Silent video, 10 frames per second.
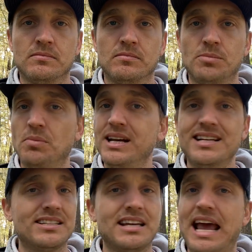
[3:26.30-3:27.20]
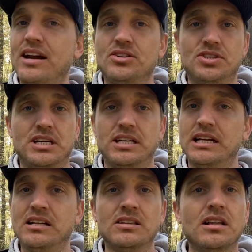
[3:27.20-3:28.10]
But money is an energy and
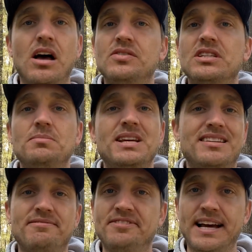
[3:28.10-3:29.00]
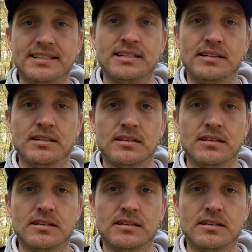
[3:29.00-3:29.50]
it loves to be invested.